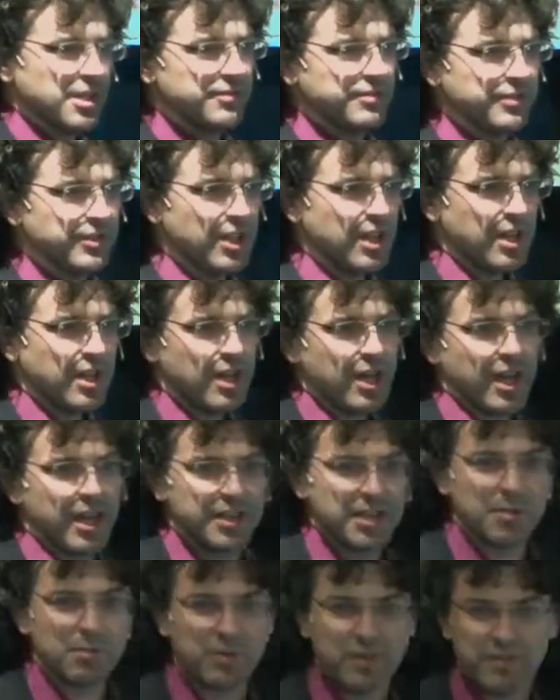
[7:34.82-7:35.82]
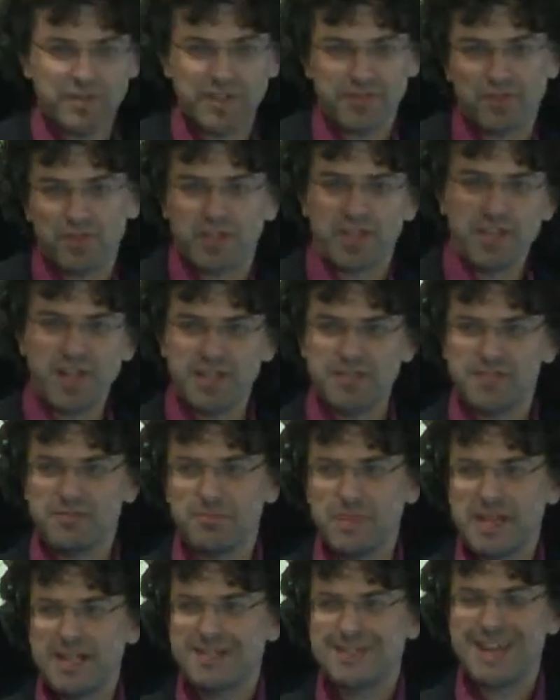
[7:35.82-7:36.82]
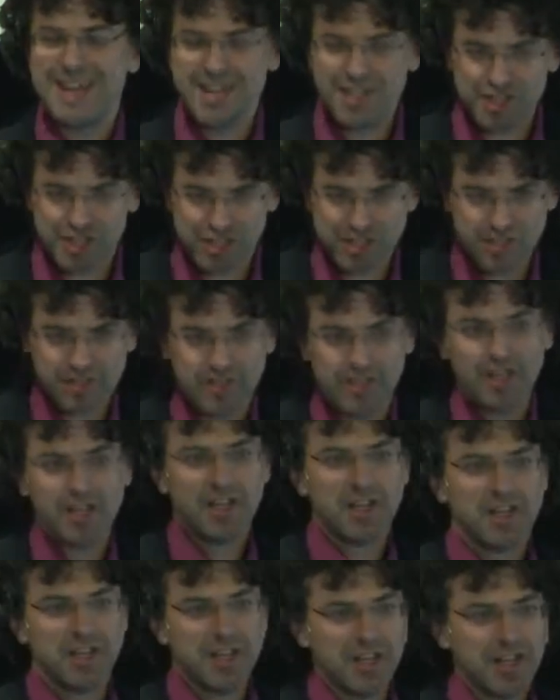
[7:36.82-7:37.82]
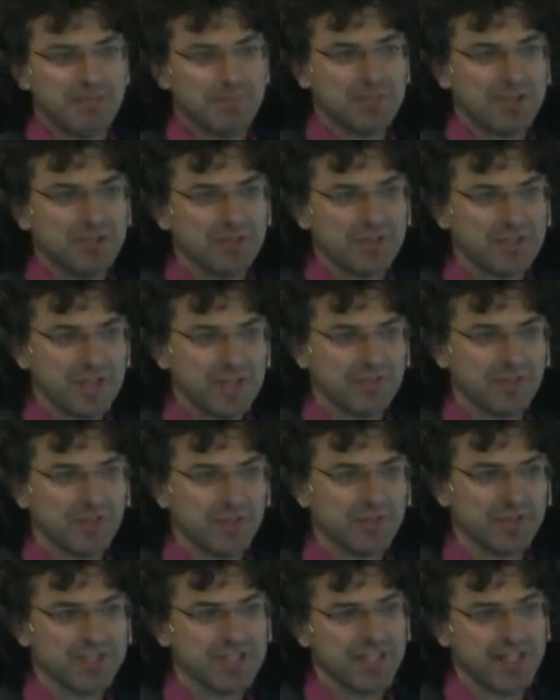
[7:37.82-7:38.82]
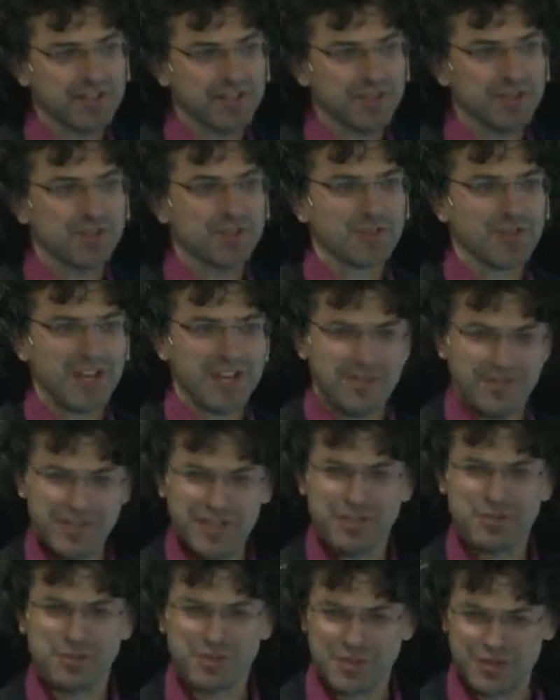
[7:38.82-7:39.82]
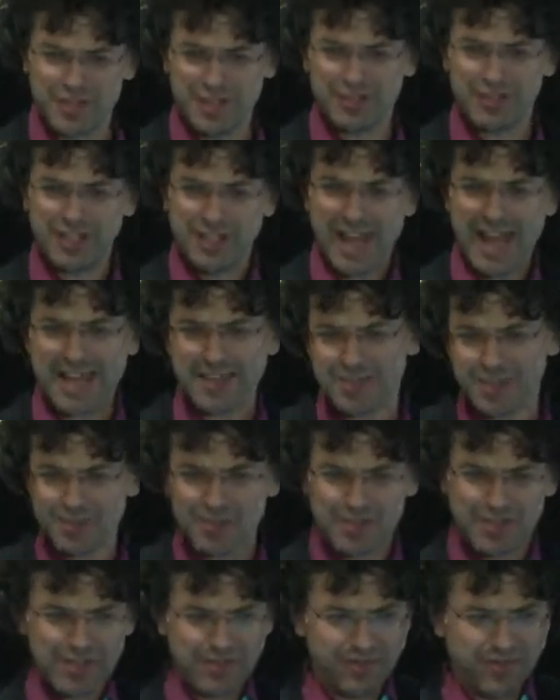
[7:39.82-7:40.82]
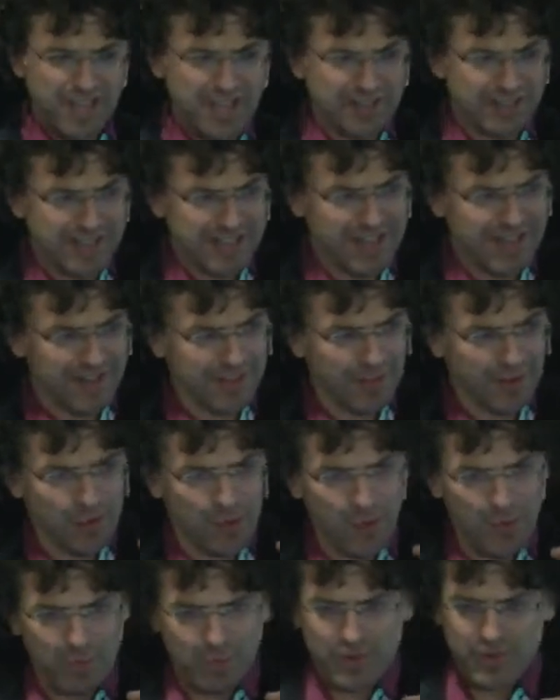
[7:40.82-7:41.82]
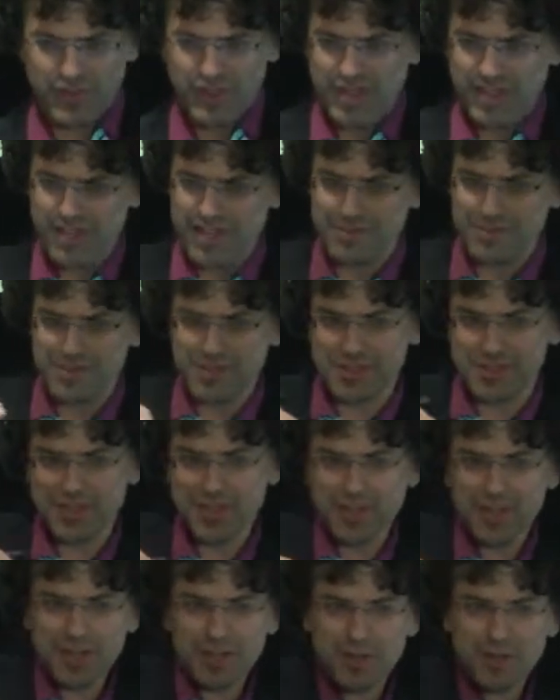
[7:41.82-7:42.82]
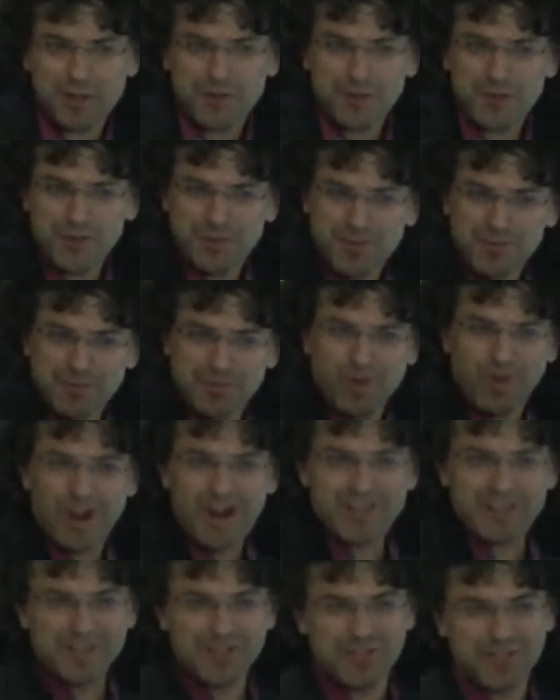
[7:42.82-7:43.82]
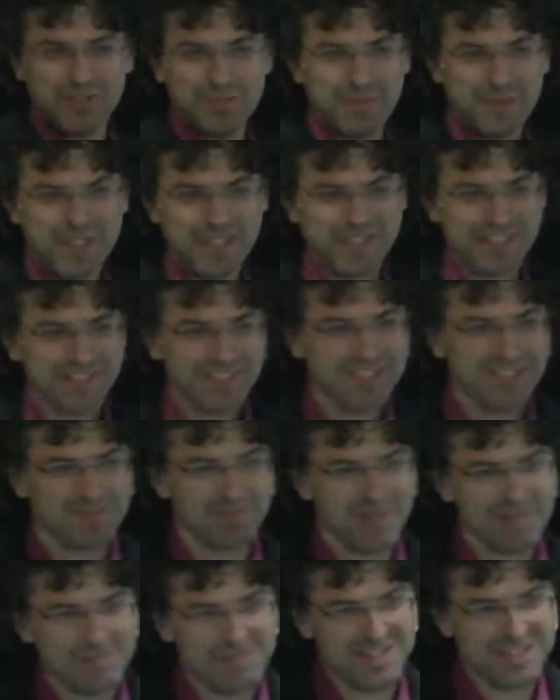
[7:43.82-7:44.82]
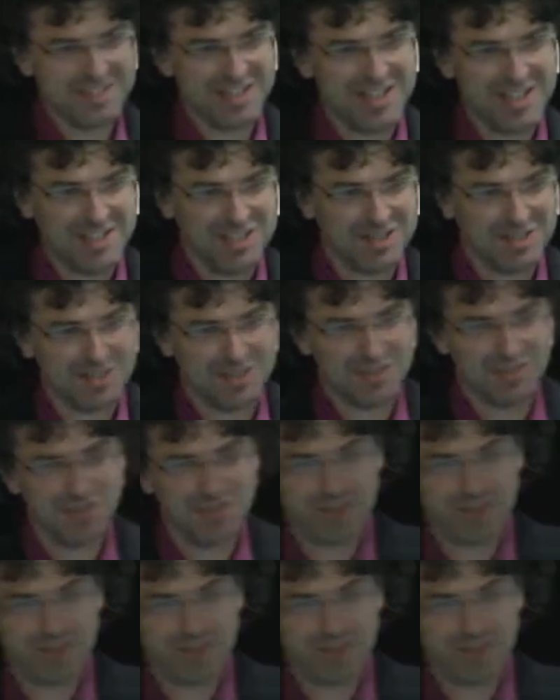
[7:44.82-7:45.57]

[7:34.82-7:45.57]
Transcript: of a number of different kinds of meditation, and I've been doing that for over 10 years. Kind of interestingly, as I was dovetailing out of the corporate thing, I was practicing my meditation.